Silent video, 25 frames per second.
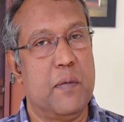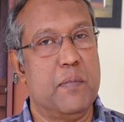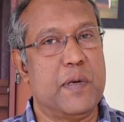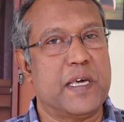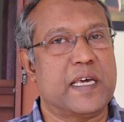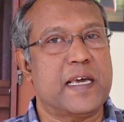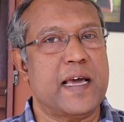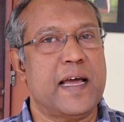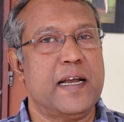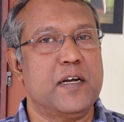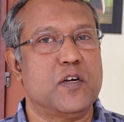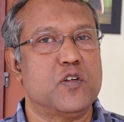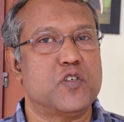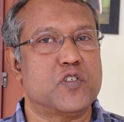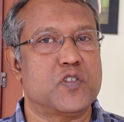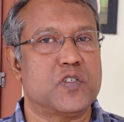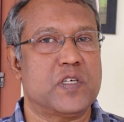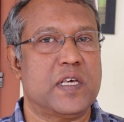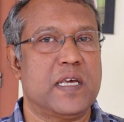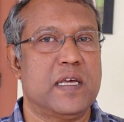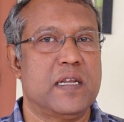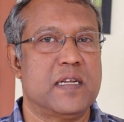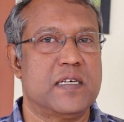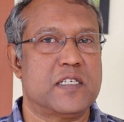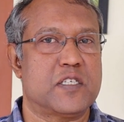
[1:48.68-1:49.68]
He began to
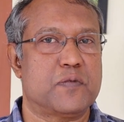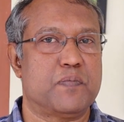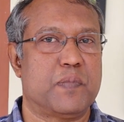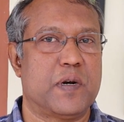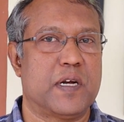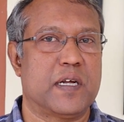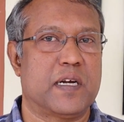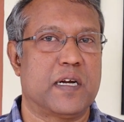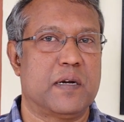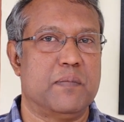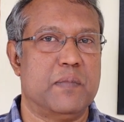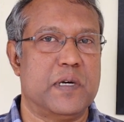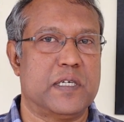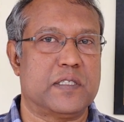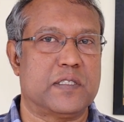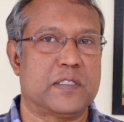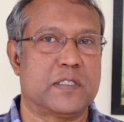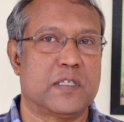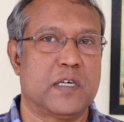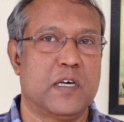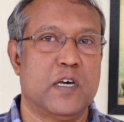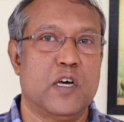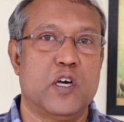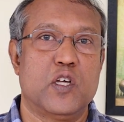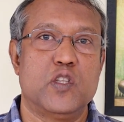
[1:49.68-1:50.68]
see in his pilgrimage
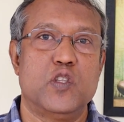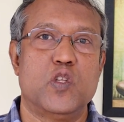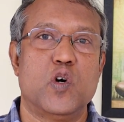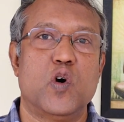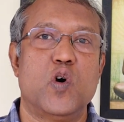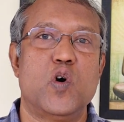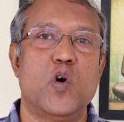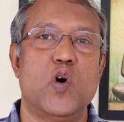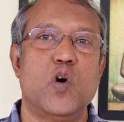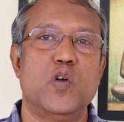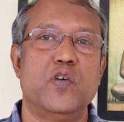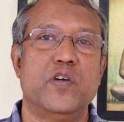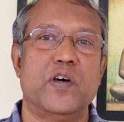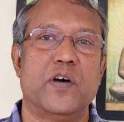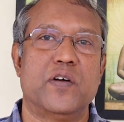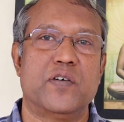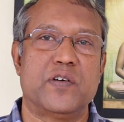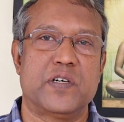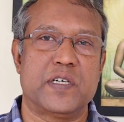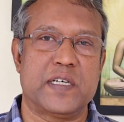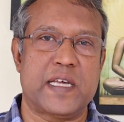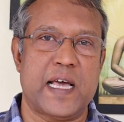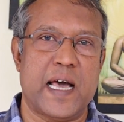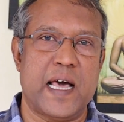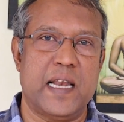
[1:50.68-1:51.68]
the whole
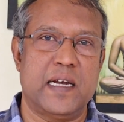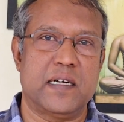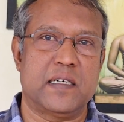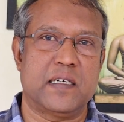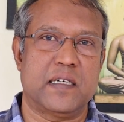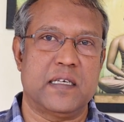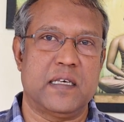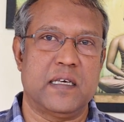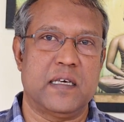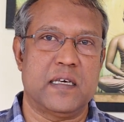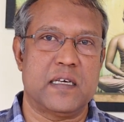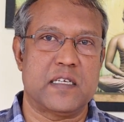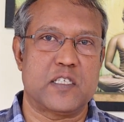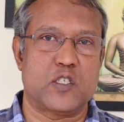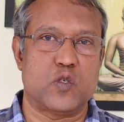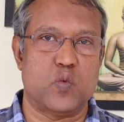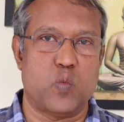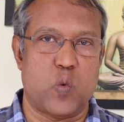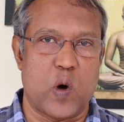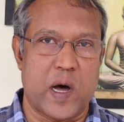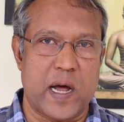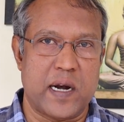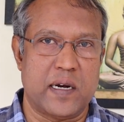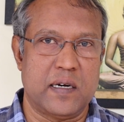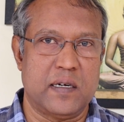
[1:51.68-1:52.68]
reality
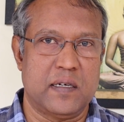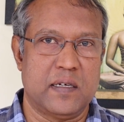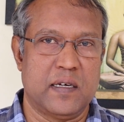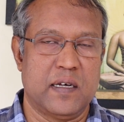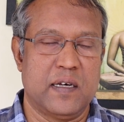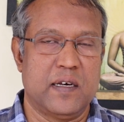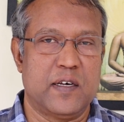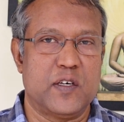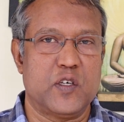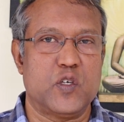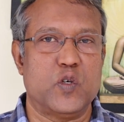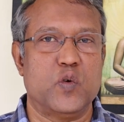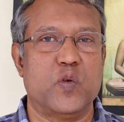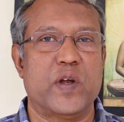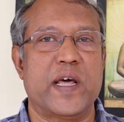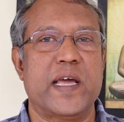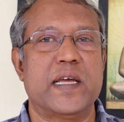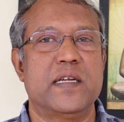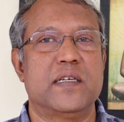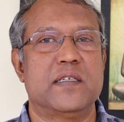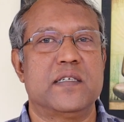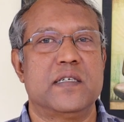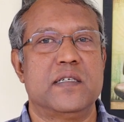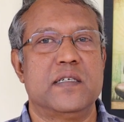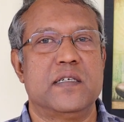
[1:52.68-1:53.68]
is one,
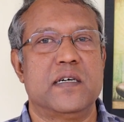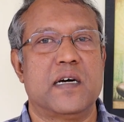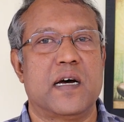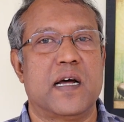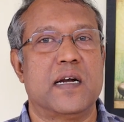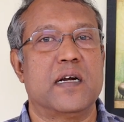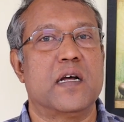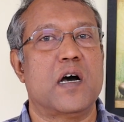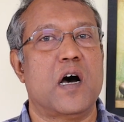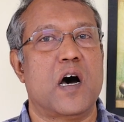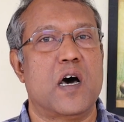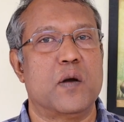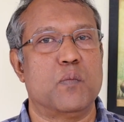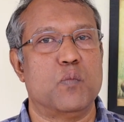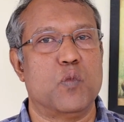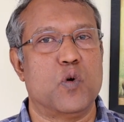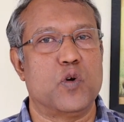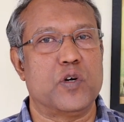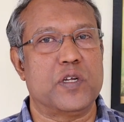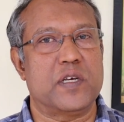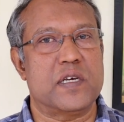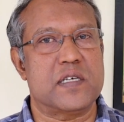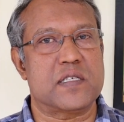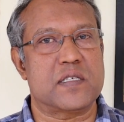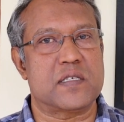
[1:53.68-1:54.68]
united and
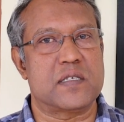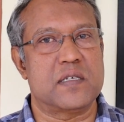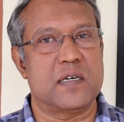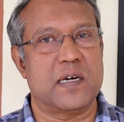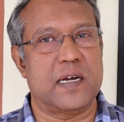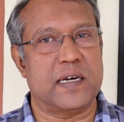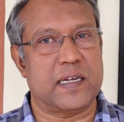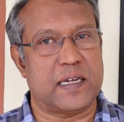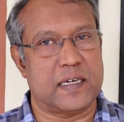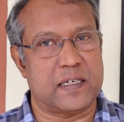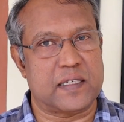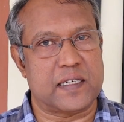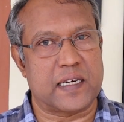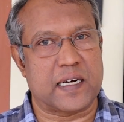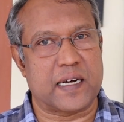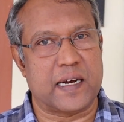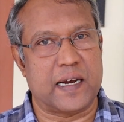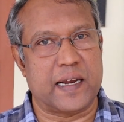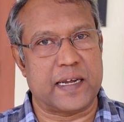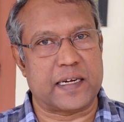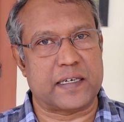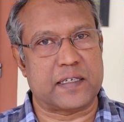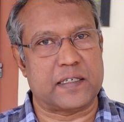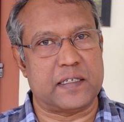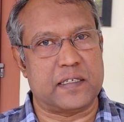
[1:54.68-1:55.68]
harmonious and
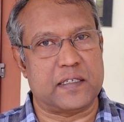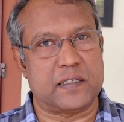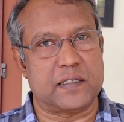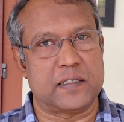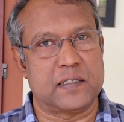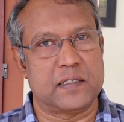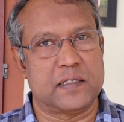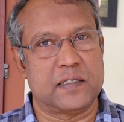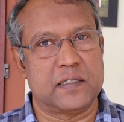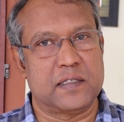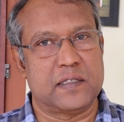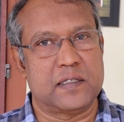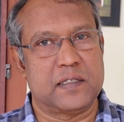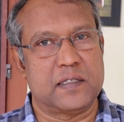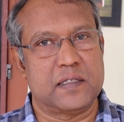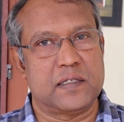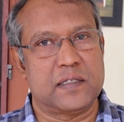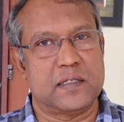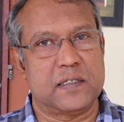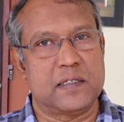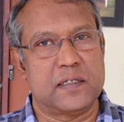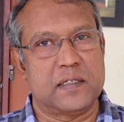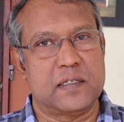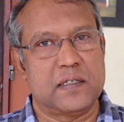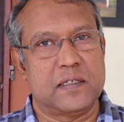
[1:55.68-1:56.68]
interconnected.
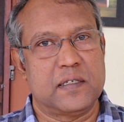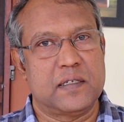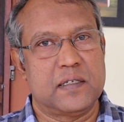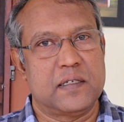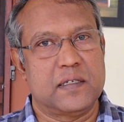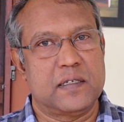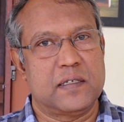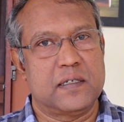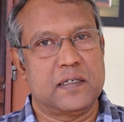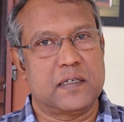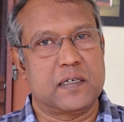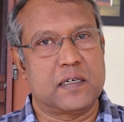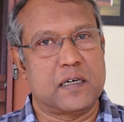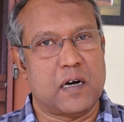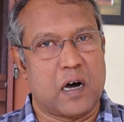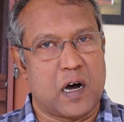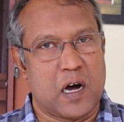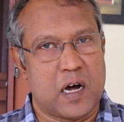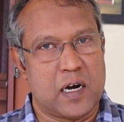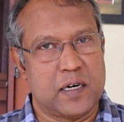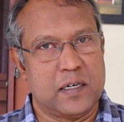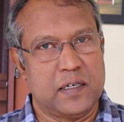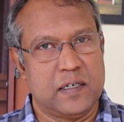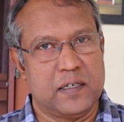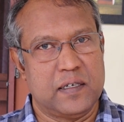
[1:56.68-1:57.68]

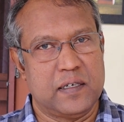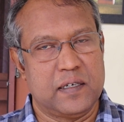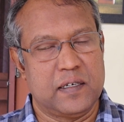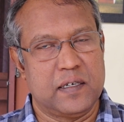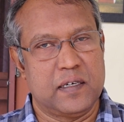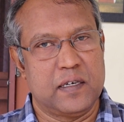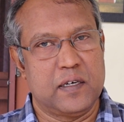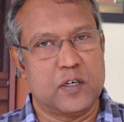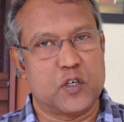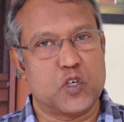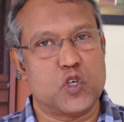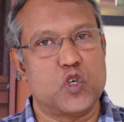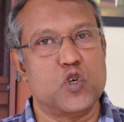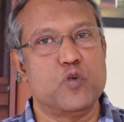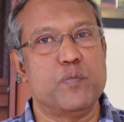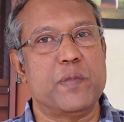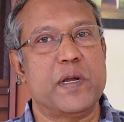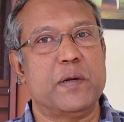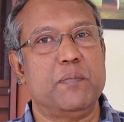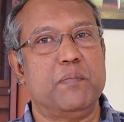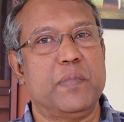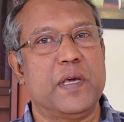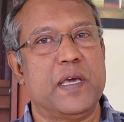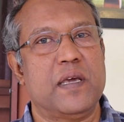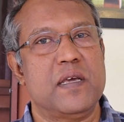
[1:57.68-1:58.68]
God,
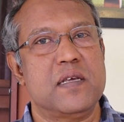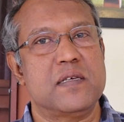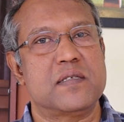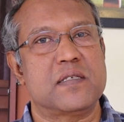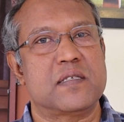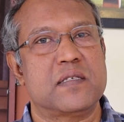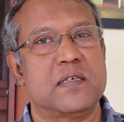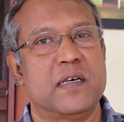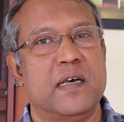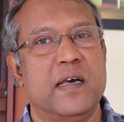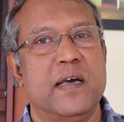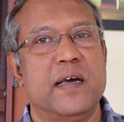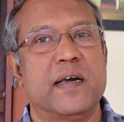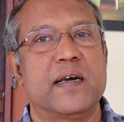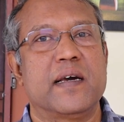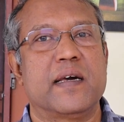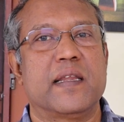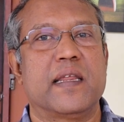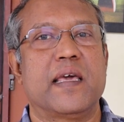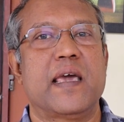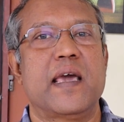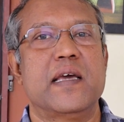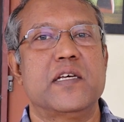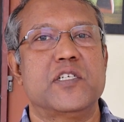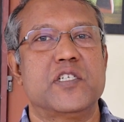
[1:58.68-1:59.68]
human beings,
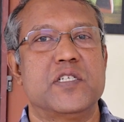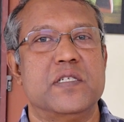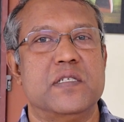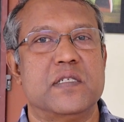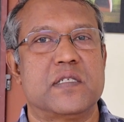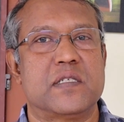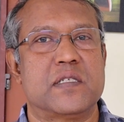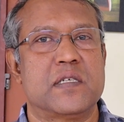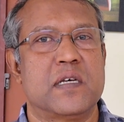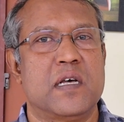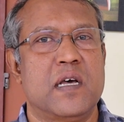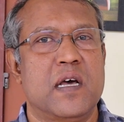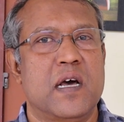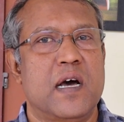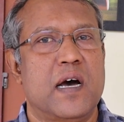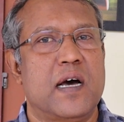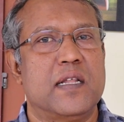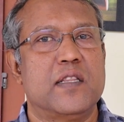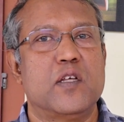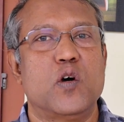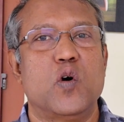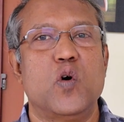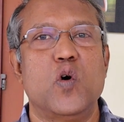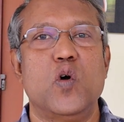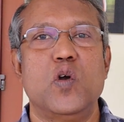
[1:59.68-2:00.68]
creations,
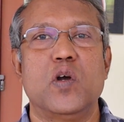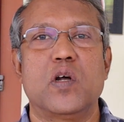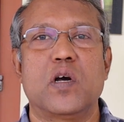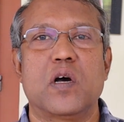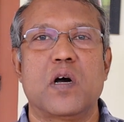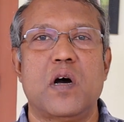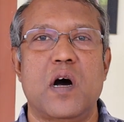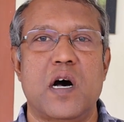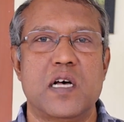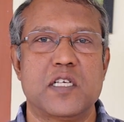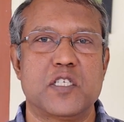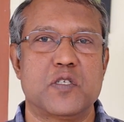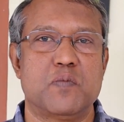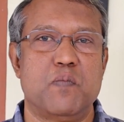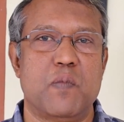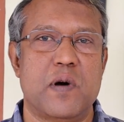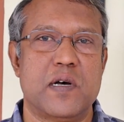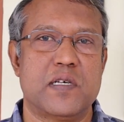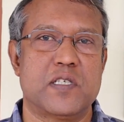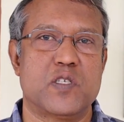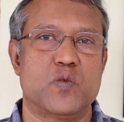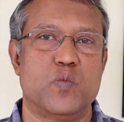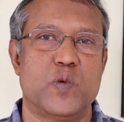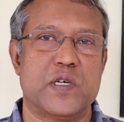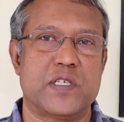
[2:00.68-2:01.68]
and the whole
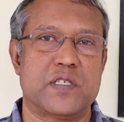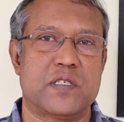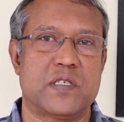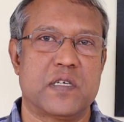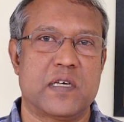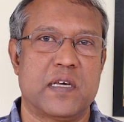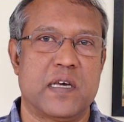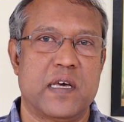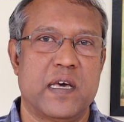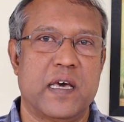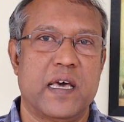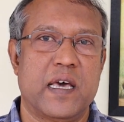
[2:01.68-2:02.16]
cosmos was